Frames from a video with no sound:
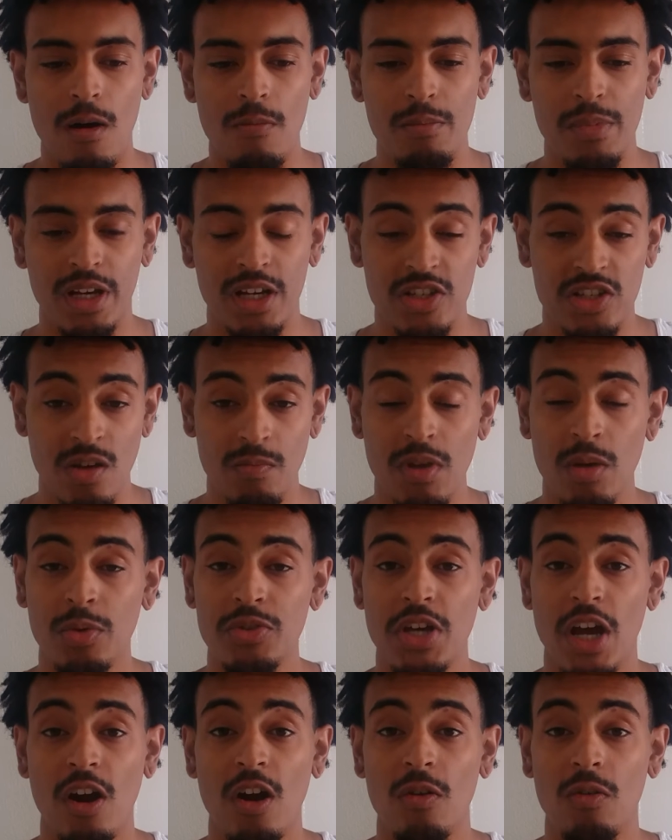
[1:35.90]
because some
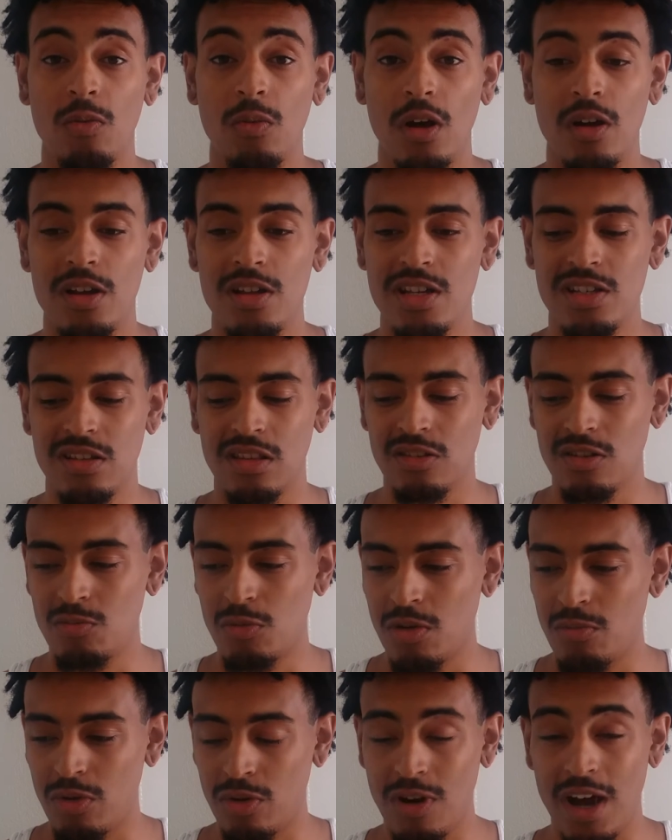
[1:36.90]
people's hair is a little
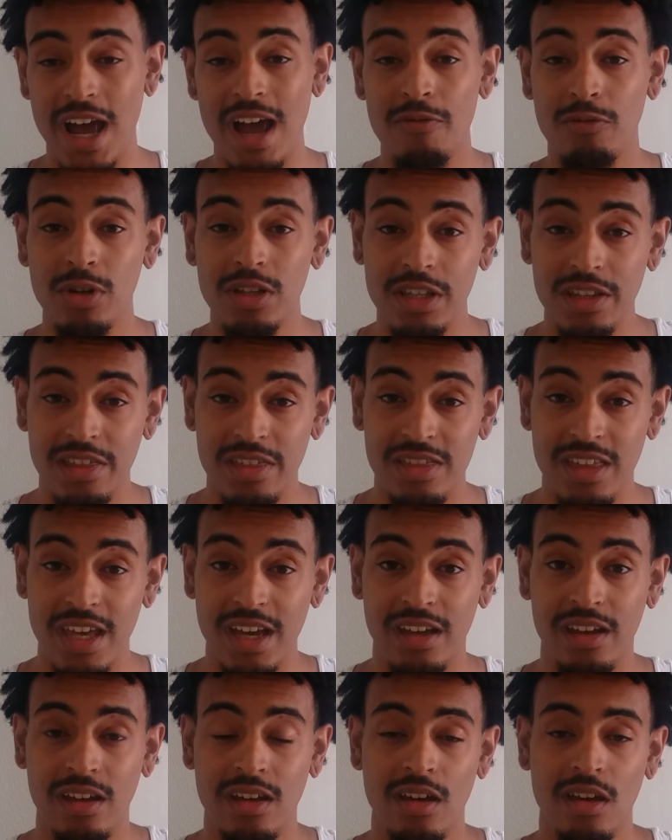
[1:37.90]
more brittle. I have really
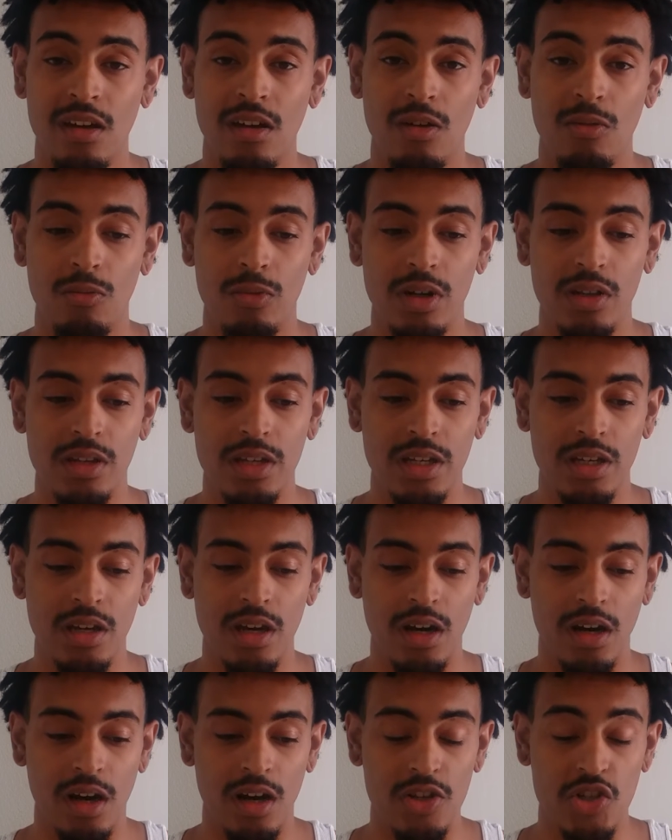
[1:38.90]
thick, really
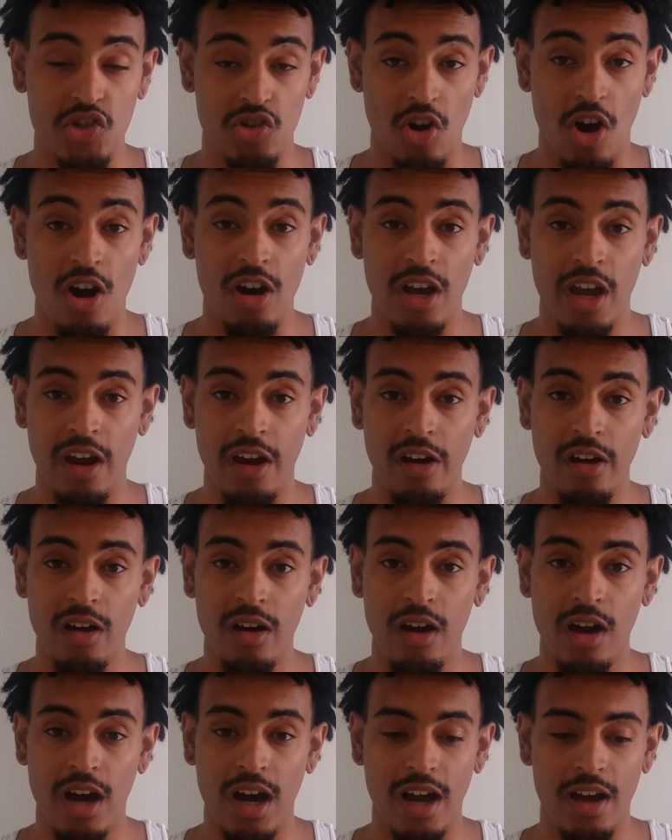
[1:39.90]
strong
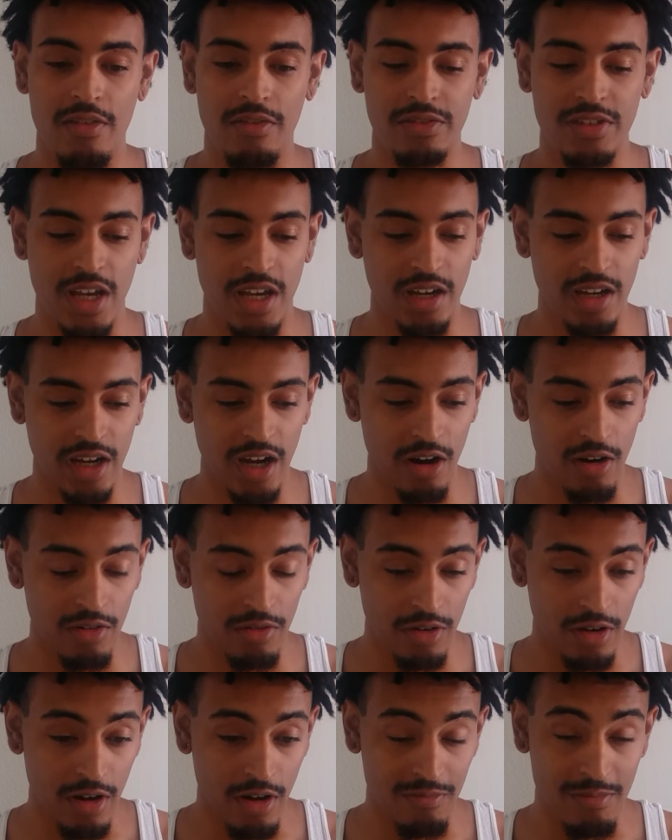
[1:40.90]
hair. I've taken
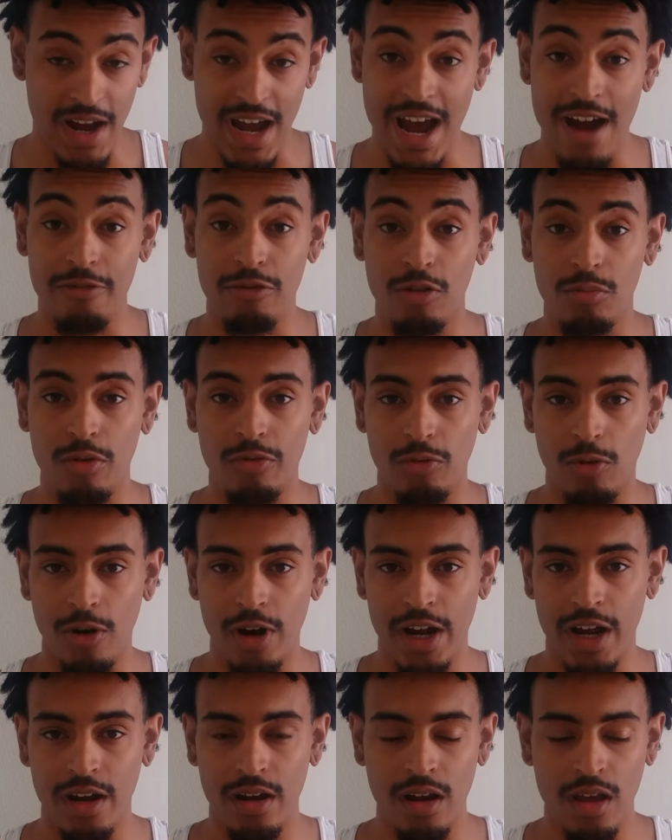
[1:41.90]
care of my afro
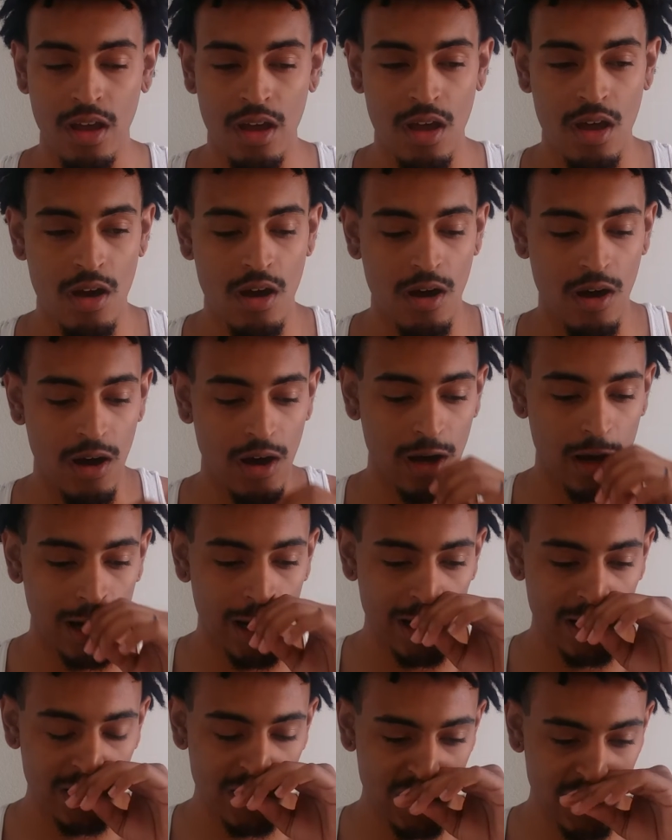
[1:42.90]
beforehand.
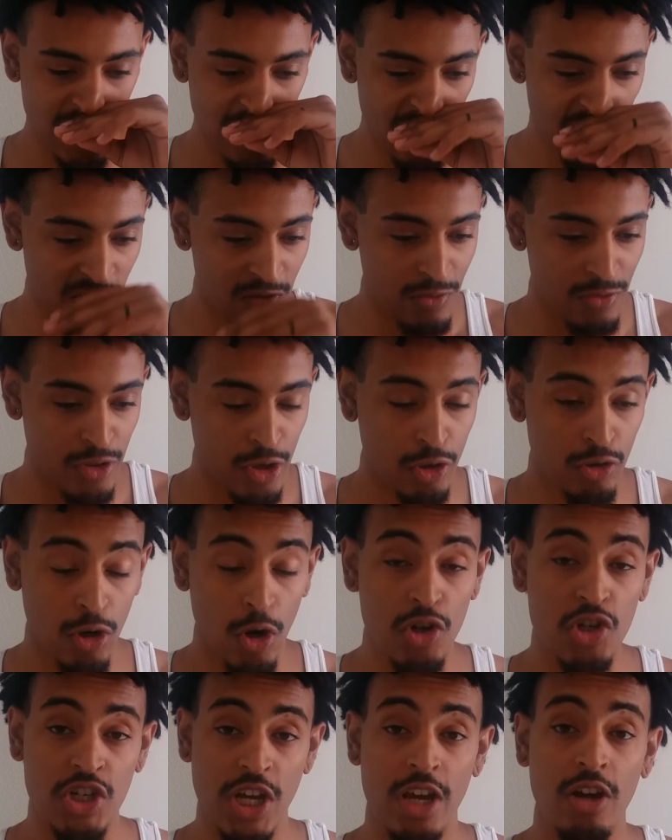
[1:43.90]
So the
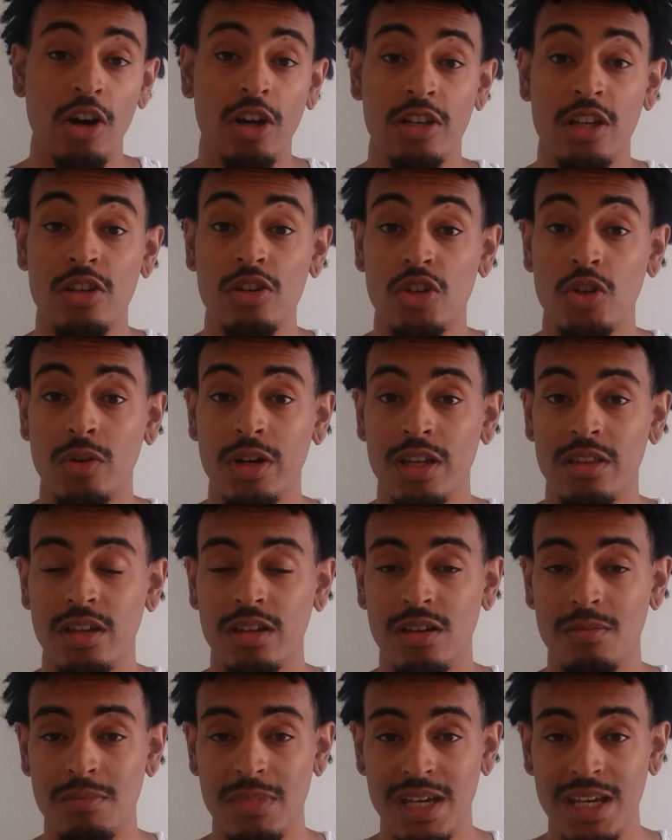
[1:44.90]
crochet hook didn't do
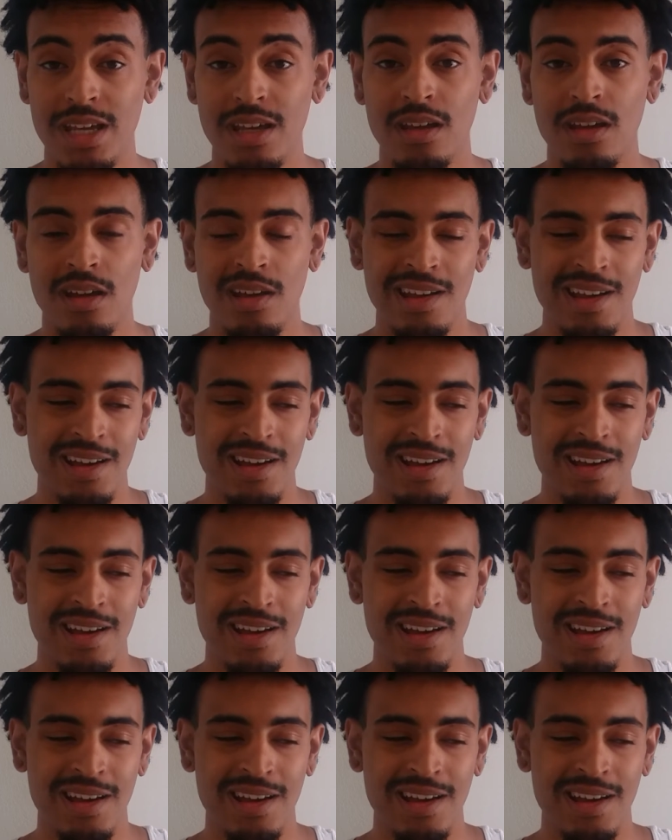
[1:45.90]
anything to me,